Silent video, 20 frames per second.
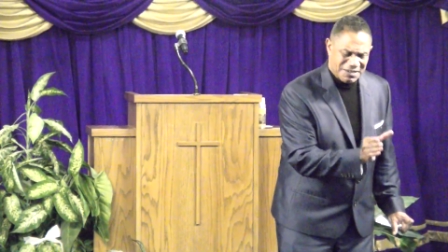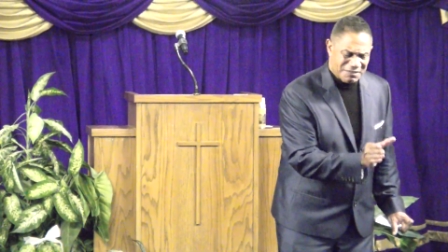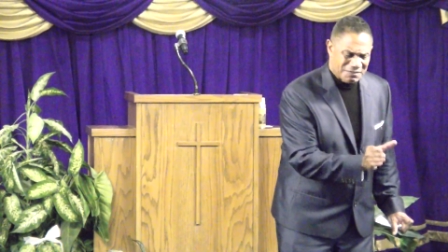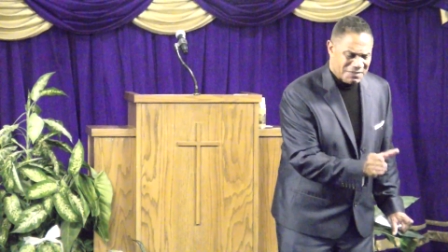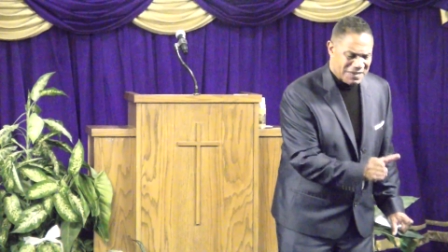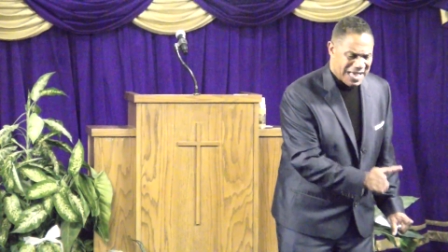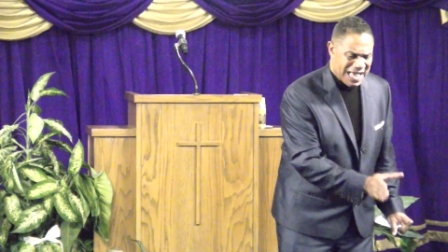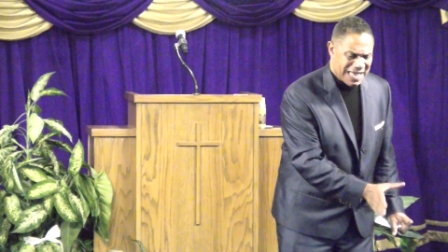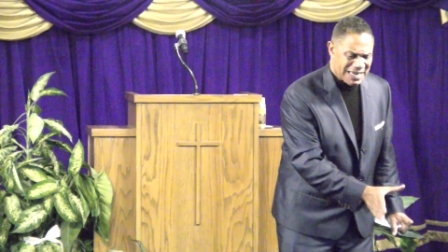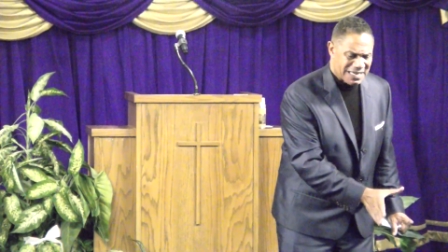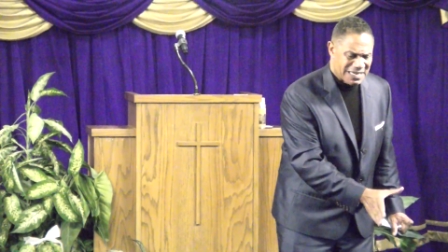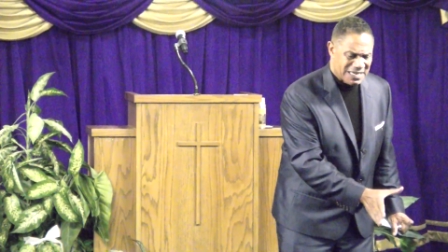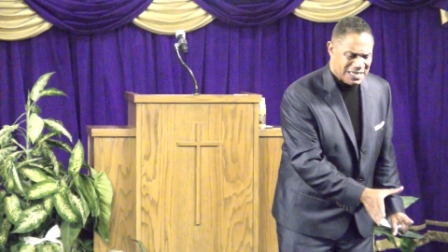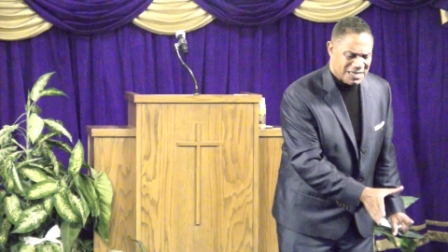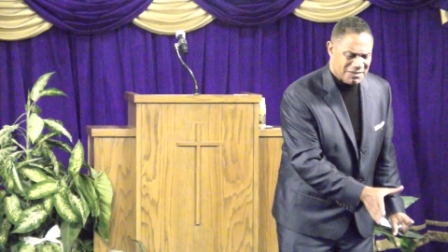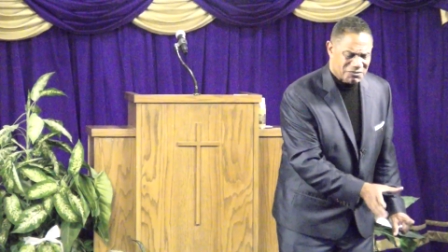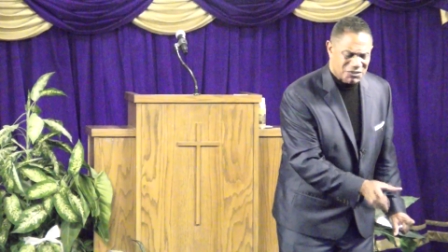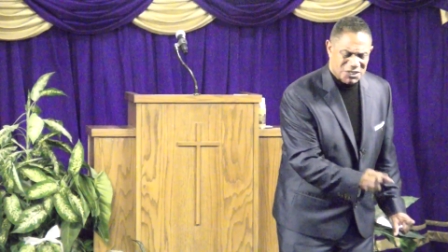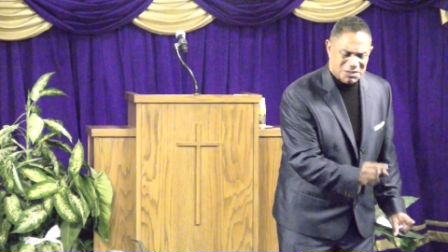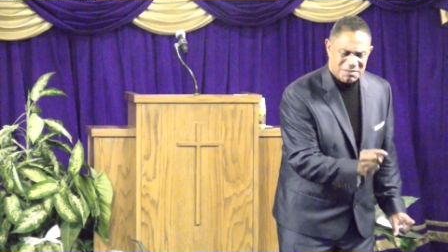of not
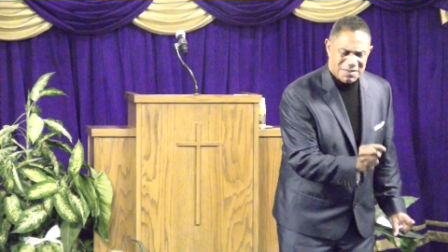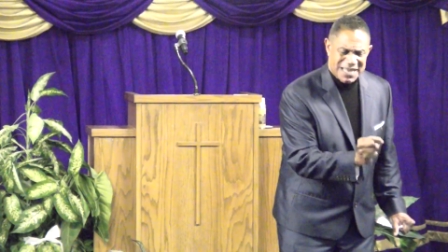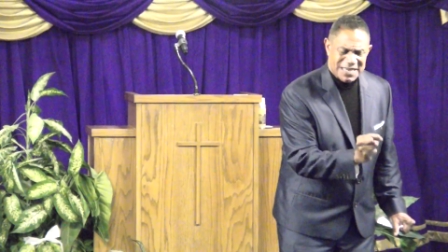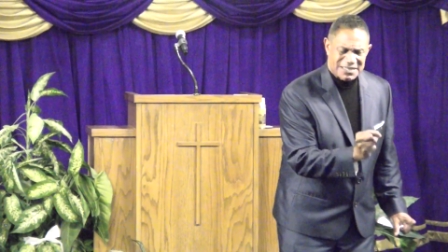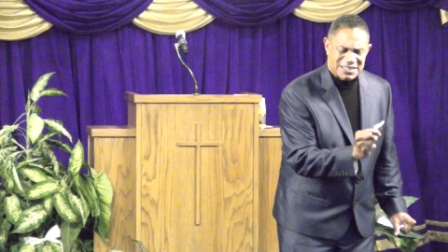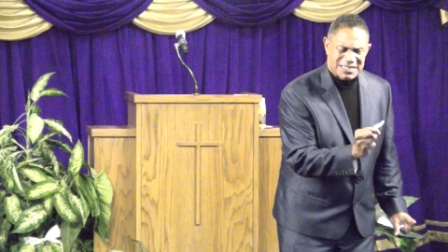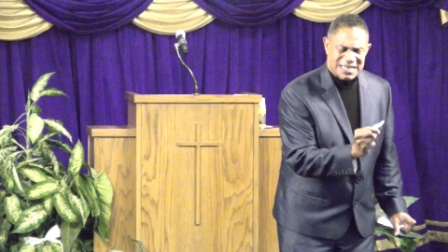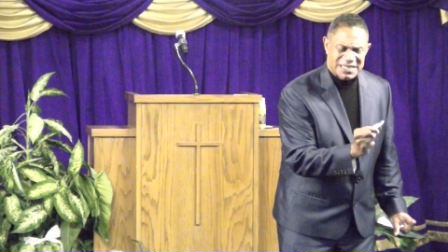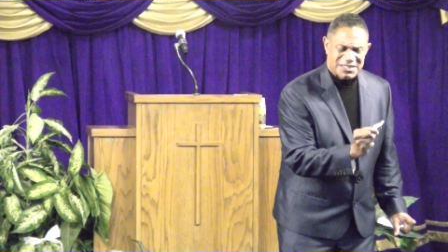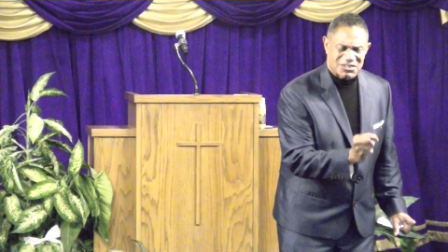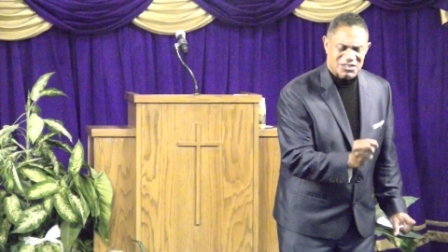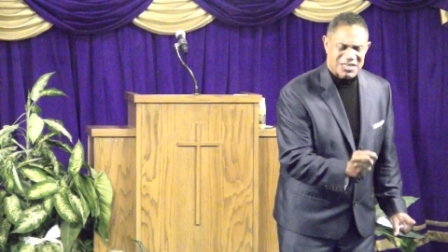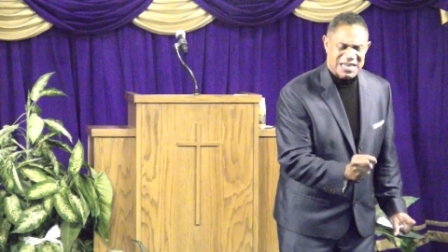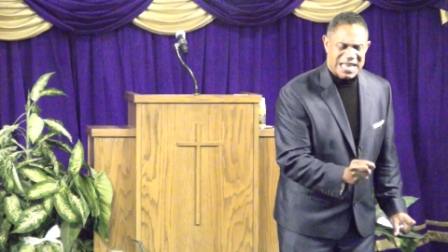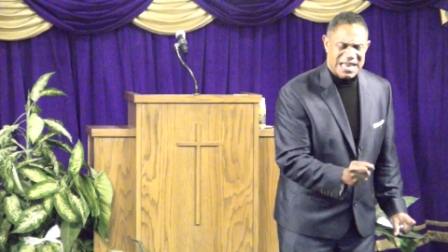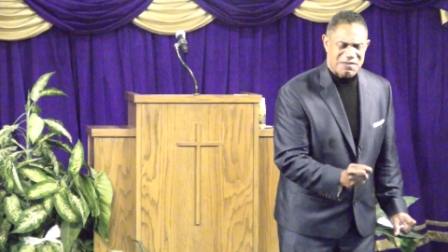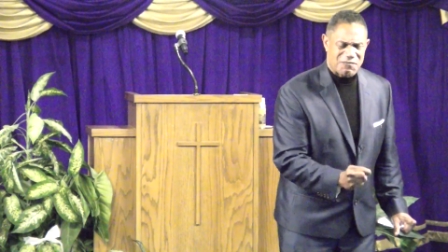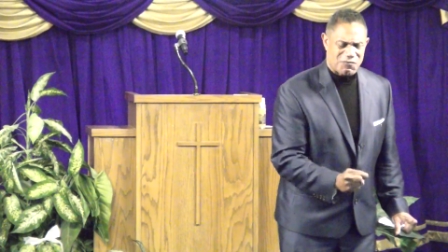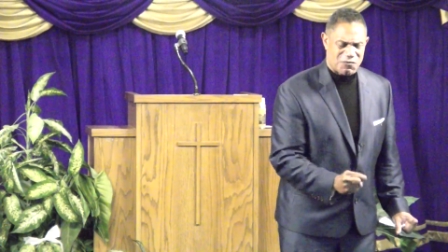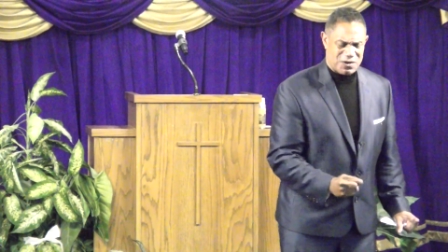enough, somebody say
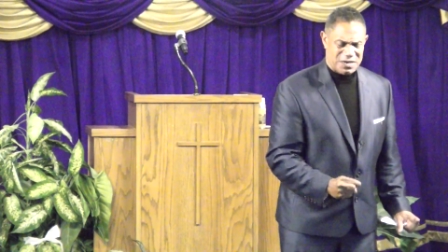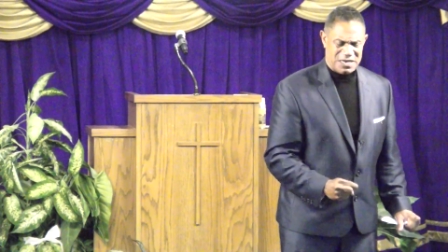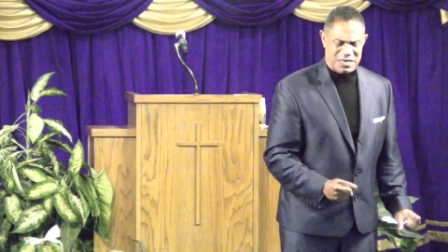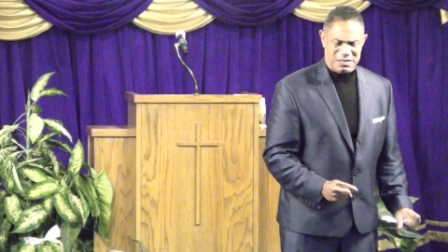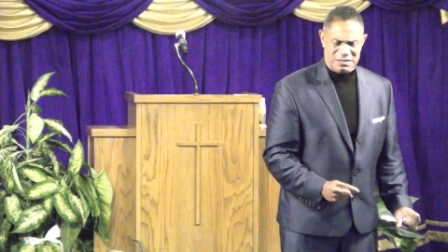slavery,